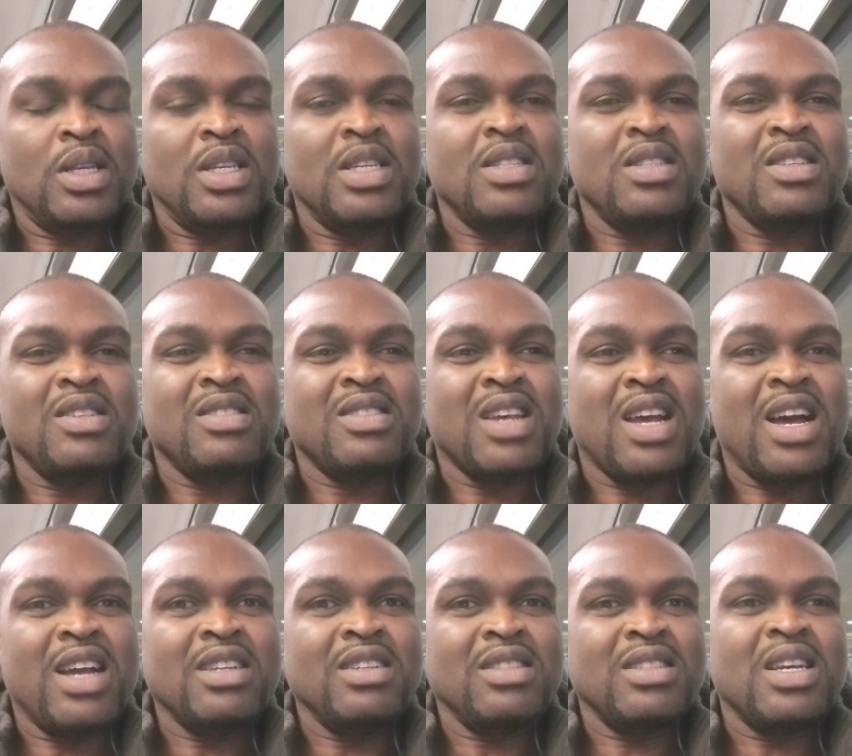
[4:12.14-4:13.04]
It is
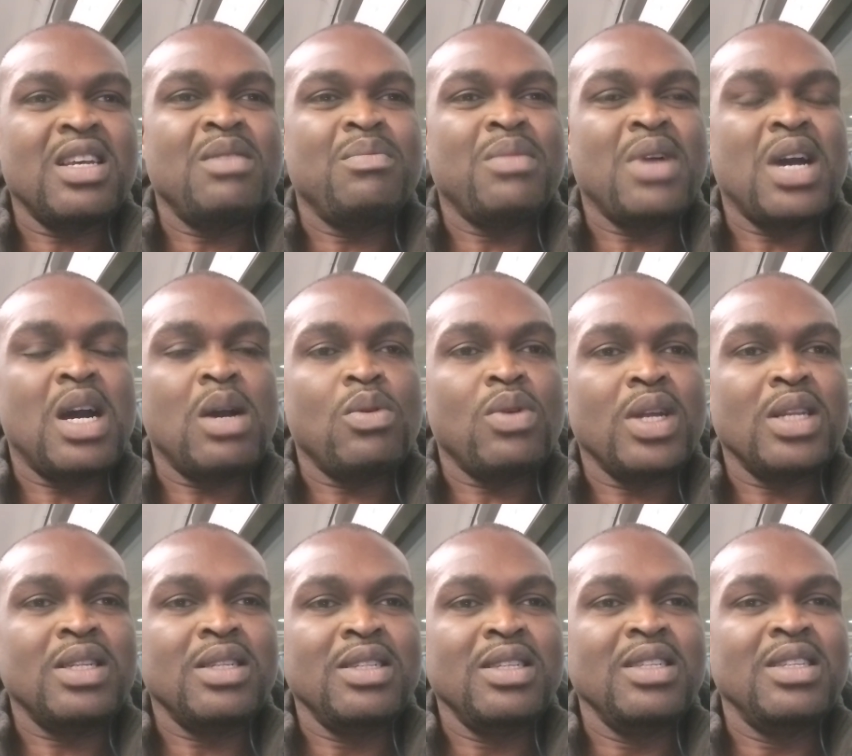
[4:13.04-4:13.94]
high time
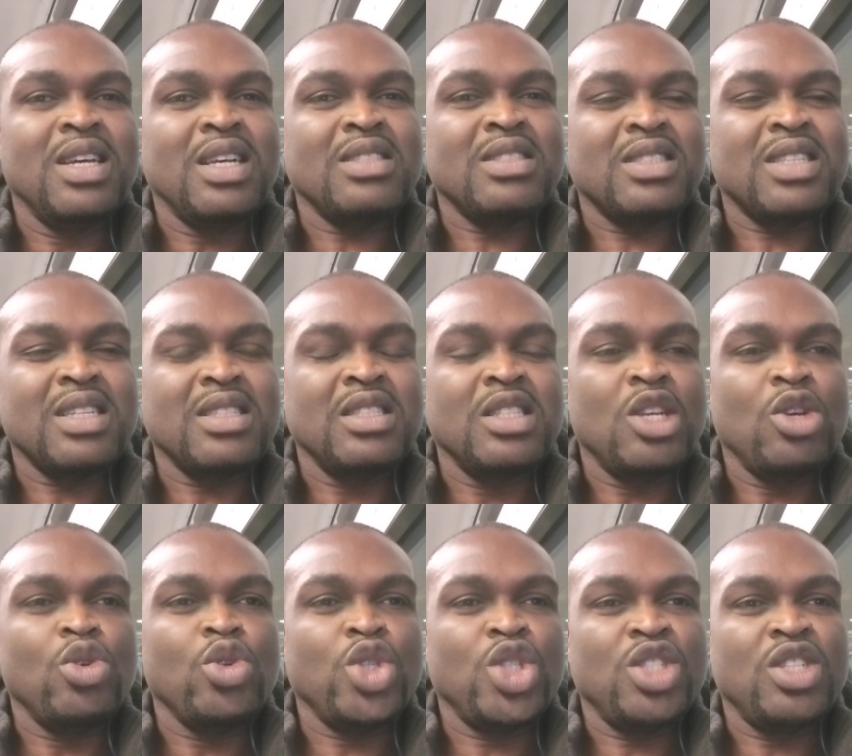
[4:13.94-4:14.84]
our leaders start
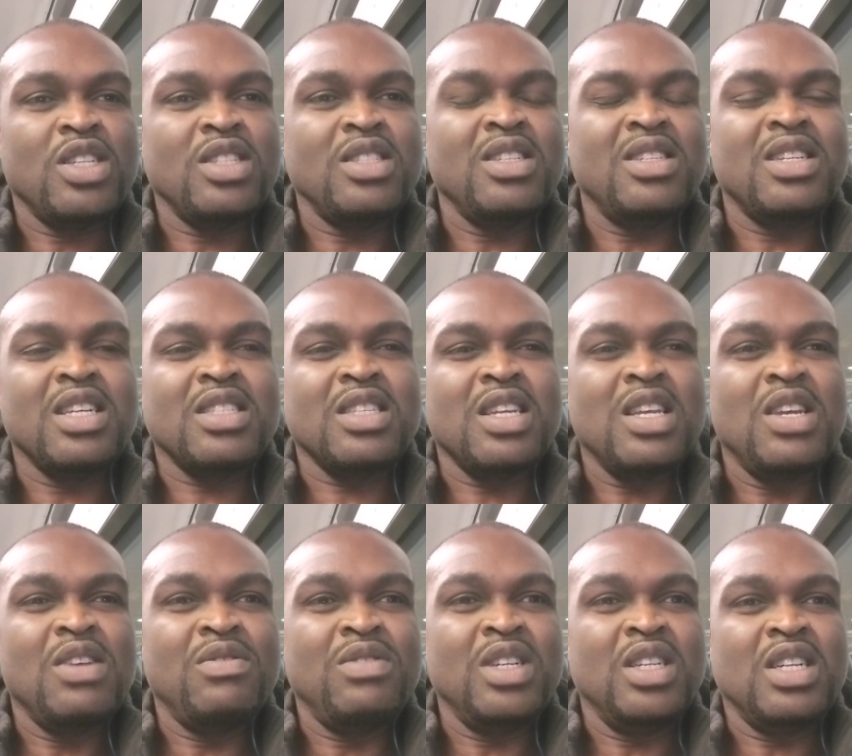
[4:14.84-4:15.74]
negotiating that
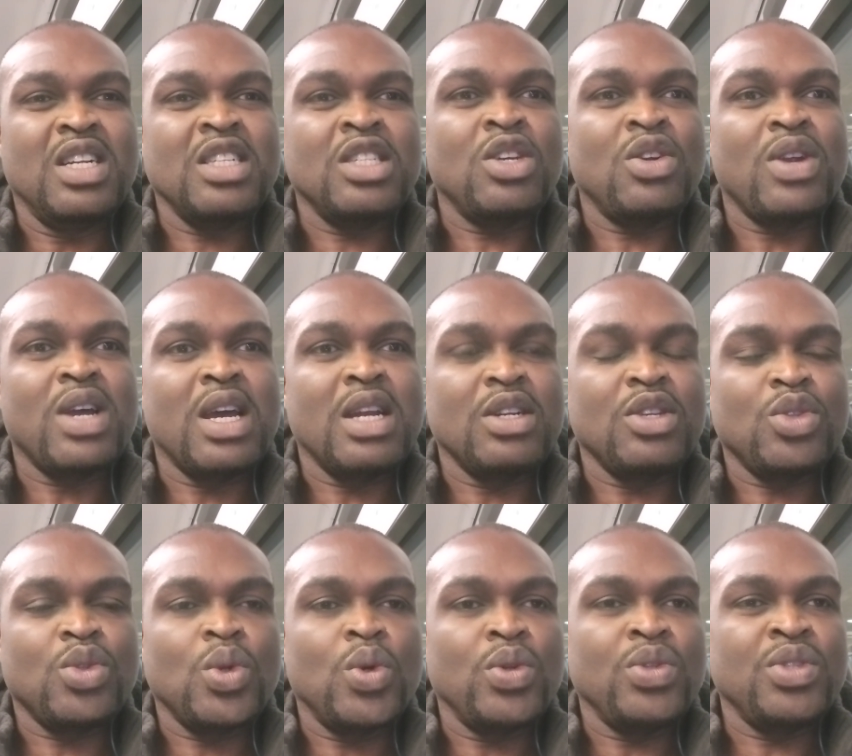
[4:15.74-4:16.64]
every natural
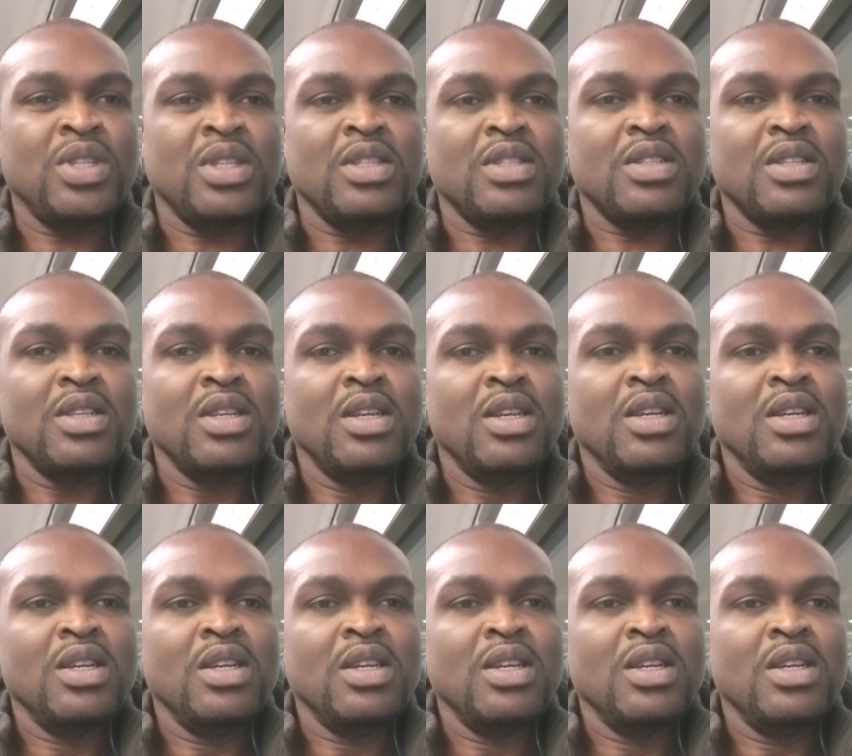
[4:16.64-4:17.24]
resources